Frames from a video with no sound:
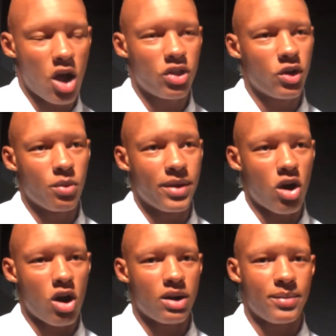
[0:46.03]
I don't think it will be
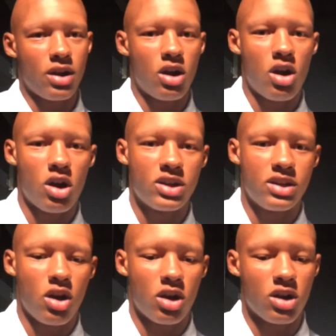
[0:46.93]
hard. I mean,
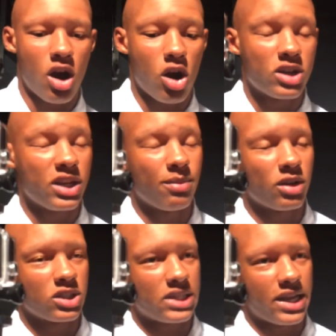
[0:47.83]
our team
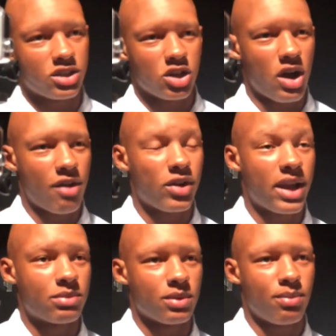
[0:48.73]
understands, you know, every
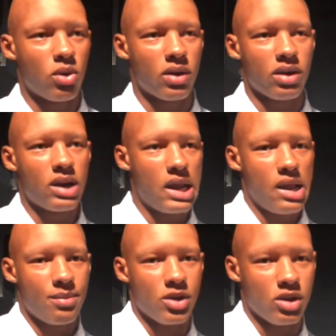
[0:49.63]
game's important.
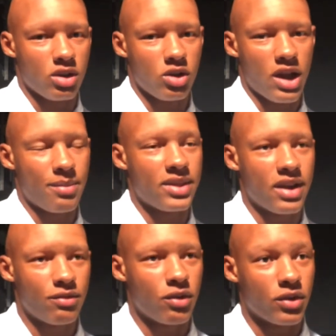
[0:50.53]
I mean, you got to be
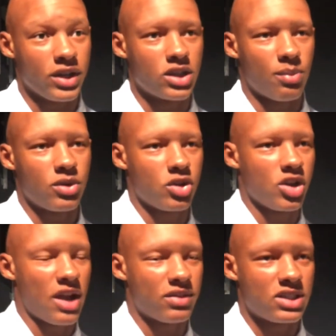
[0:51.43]
thankful for each
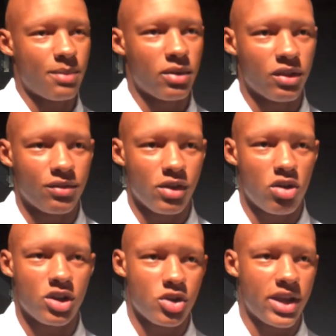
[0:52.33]
opportunity. You have to step on the
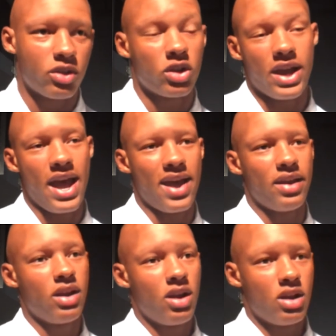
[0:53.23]
field, and you can't look
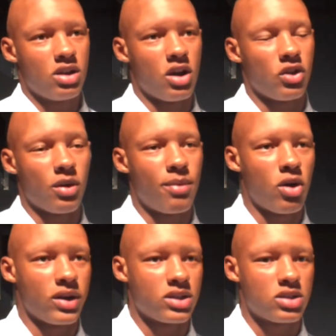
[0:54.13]
ahead to other
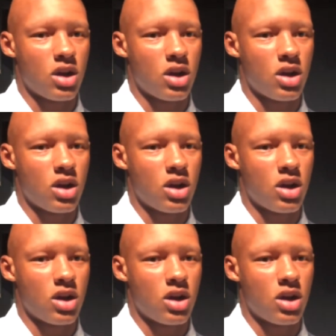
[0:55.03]
opponents.